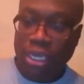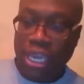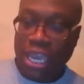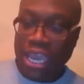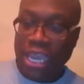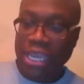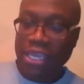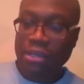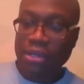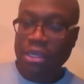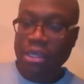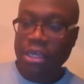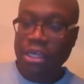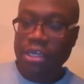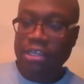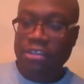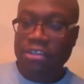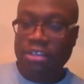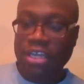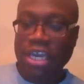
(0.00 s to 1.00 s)
and
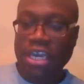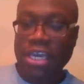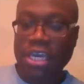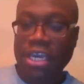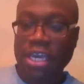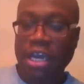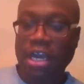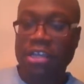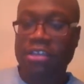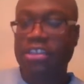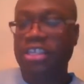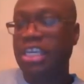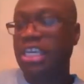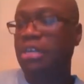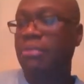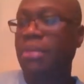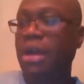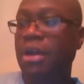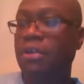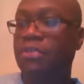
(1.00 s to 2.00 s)
say a
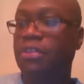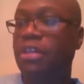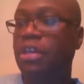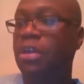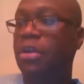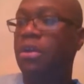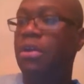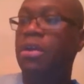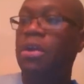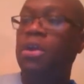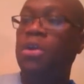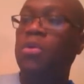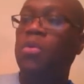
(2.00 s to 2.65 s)
team out there,